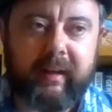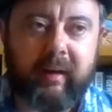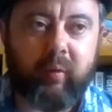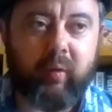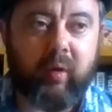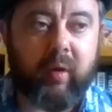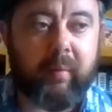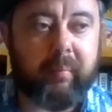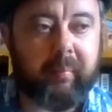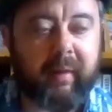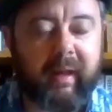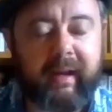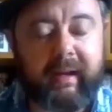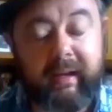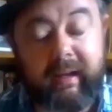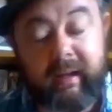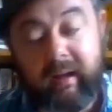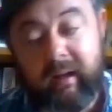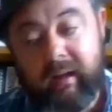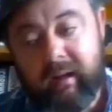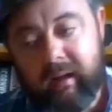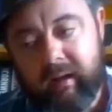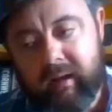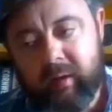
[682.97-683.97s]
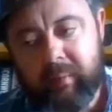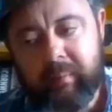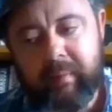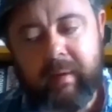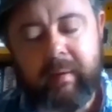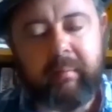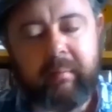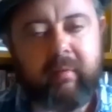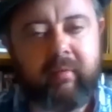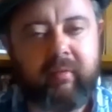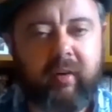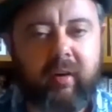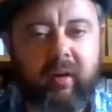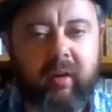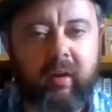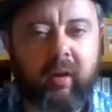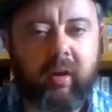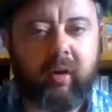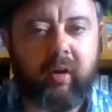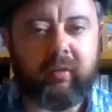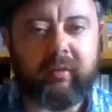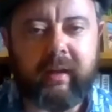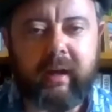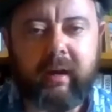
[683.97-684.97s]
were playing it a little bit before
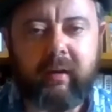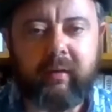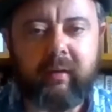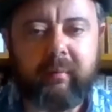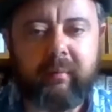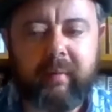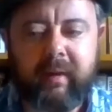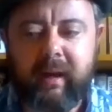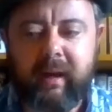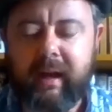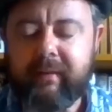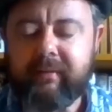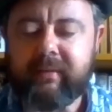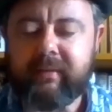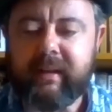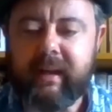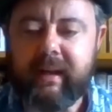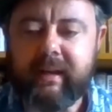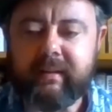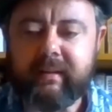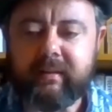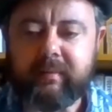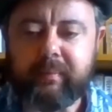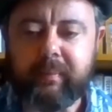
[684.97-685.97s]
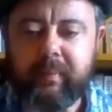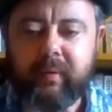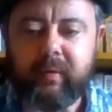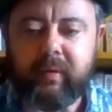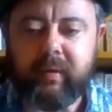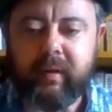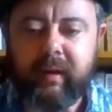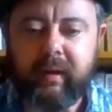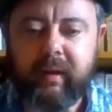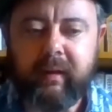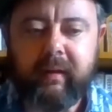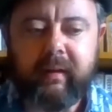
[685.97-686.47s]
lockdown in my live sets, but